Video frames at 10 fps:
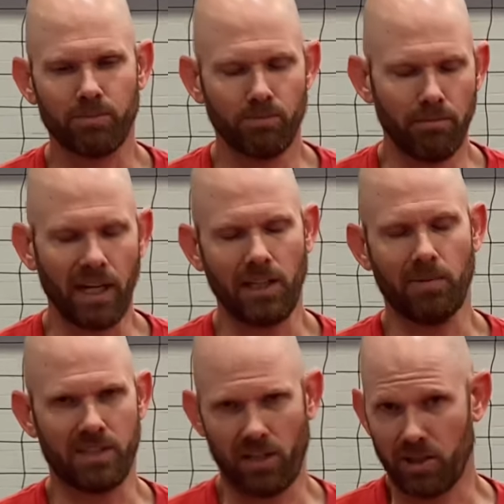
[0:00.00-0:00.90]
mainly
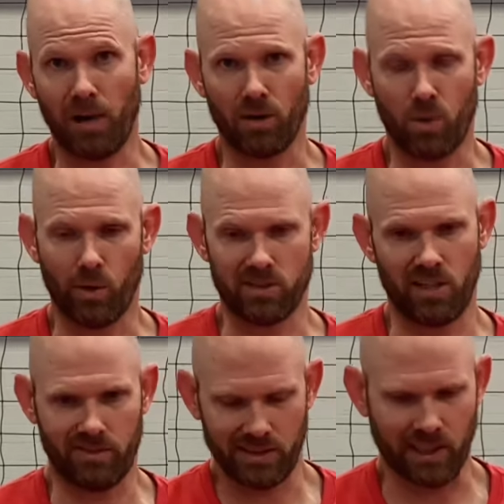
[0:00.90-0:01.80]
be talking about court
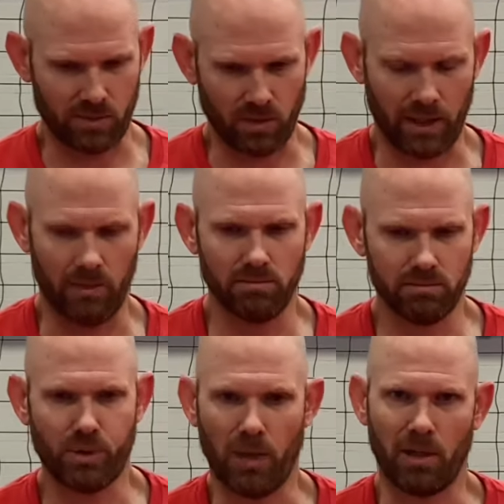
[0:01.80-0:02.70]
stuff because that's what I
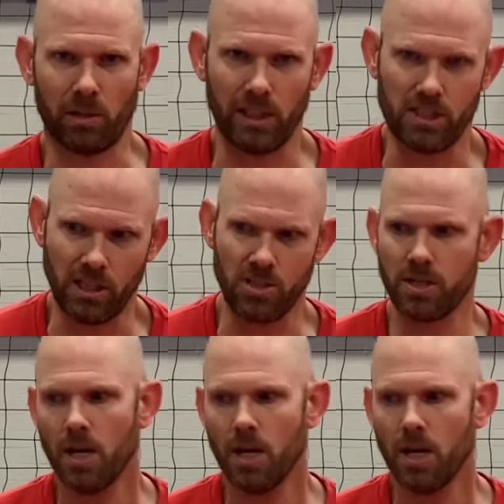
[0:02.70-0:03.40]
primarily teach.